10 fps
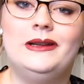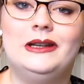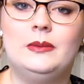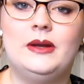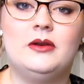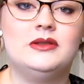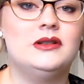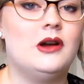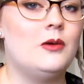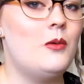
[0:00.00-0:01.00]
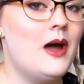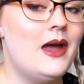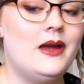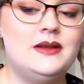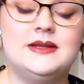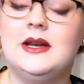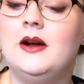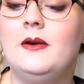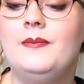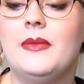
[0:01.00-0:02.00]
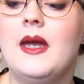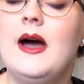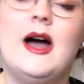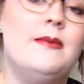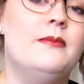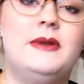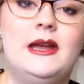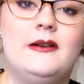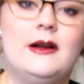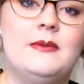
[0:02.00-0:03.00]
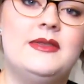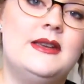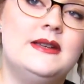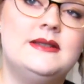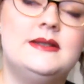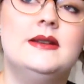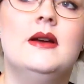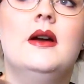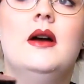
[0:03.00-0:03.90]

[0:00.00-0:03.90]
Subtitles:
and a little bit goes a long way, so I've been playing around with this.